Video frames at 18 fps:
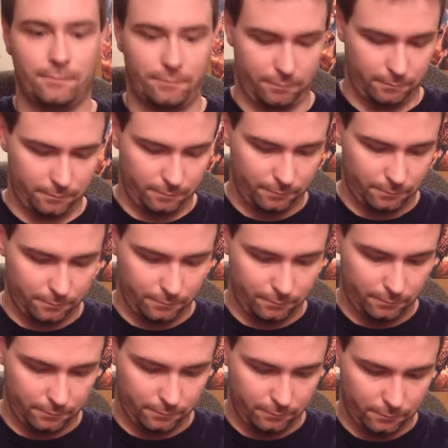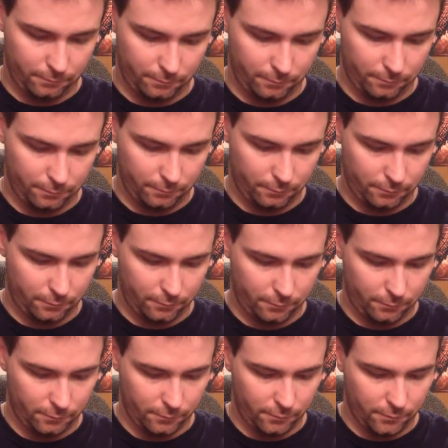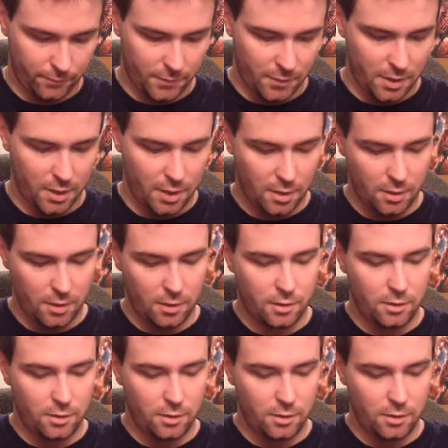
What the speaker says: Nothing is said.